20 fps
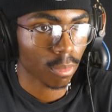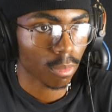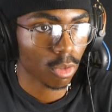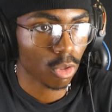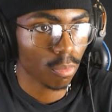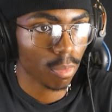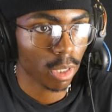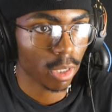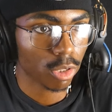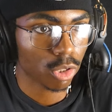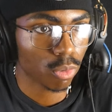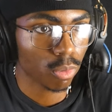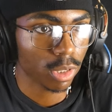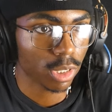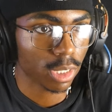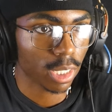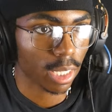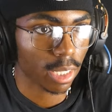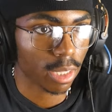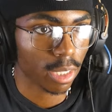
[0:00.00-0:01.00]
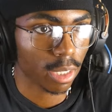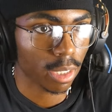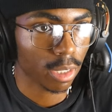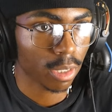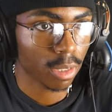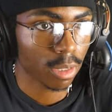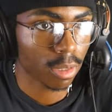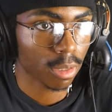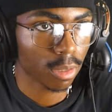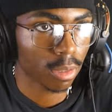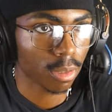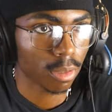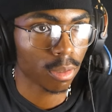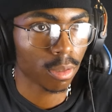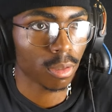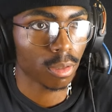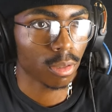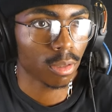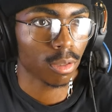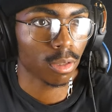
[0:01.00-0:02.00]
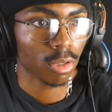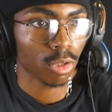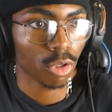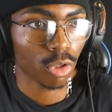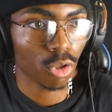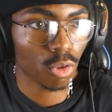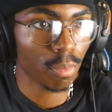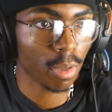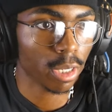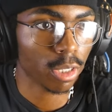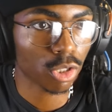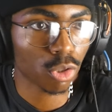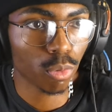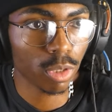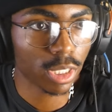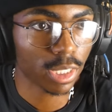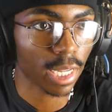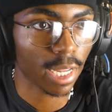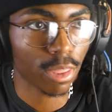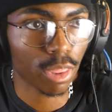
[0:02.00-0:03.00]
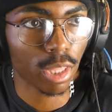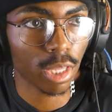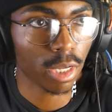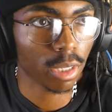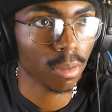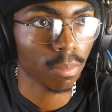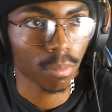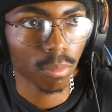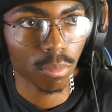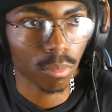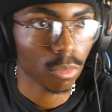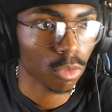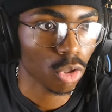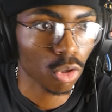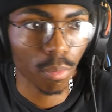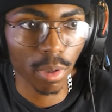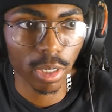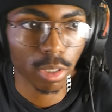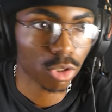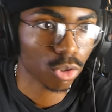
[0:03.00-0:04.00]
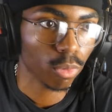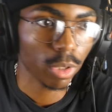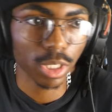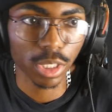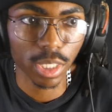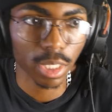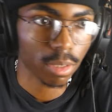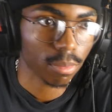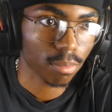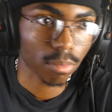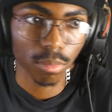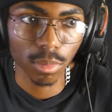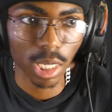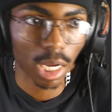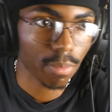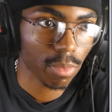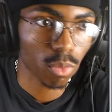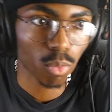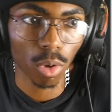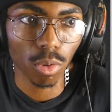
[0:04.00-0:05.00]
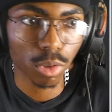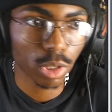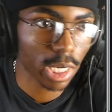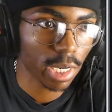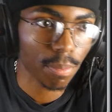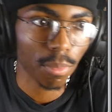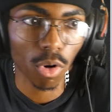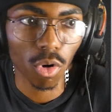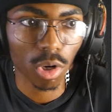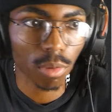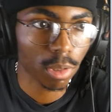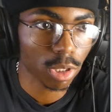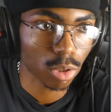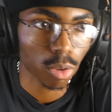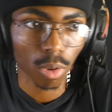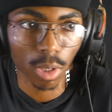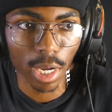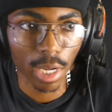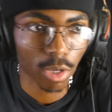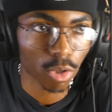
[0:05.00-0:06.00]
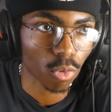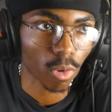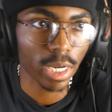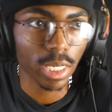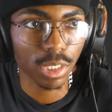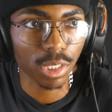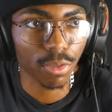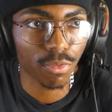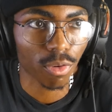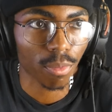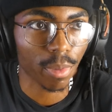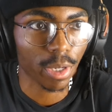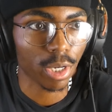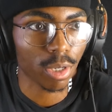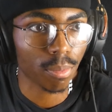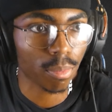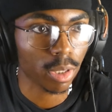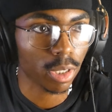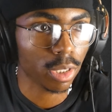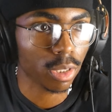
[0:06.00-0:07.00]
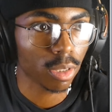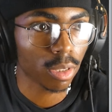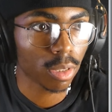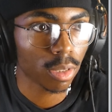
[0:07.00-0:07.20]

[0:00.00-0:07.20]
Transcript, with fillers: You better twist that thing. What? You better twist that thing. Huh? You better twist it. Got me rotating my arm. This look kind of crazy from here, but